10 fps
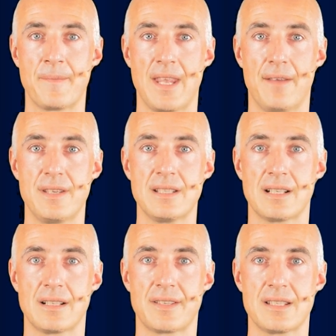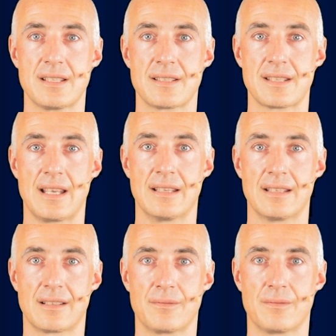A physical distance and
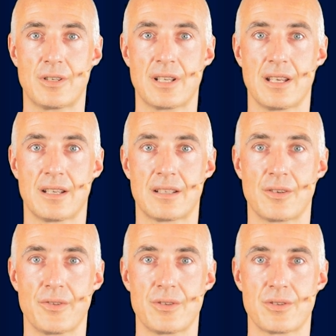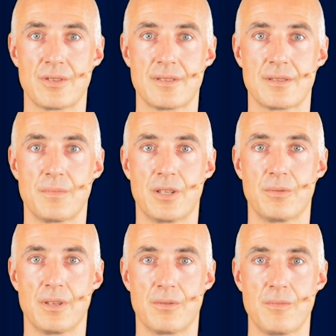networking conditions
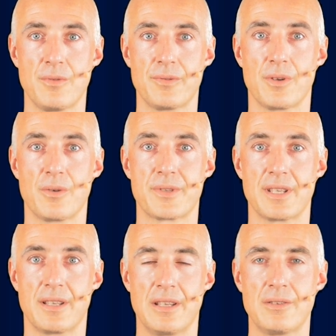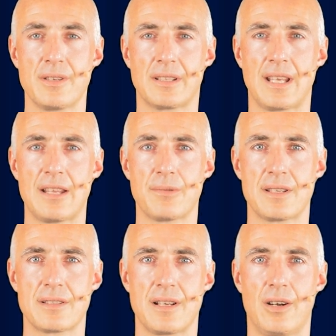between remote nodes and Internet
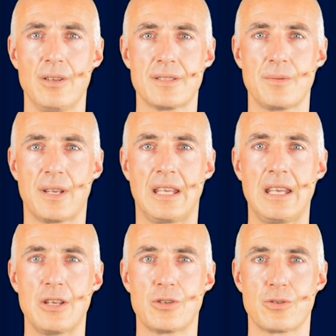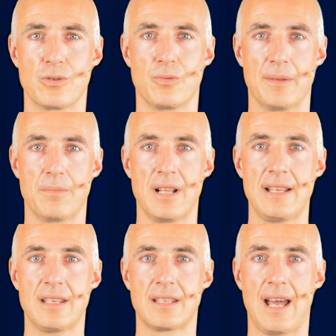gateways are also a key issue when
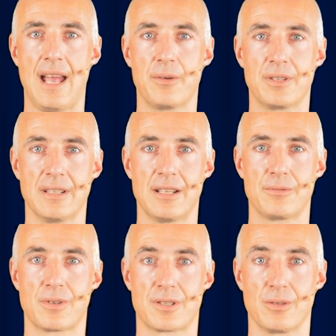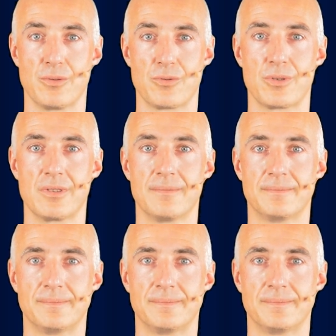planning the IoT network solution.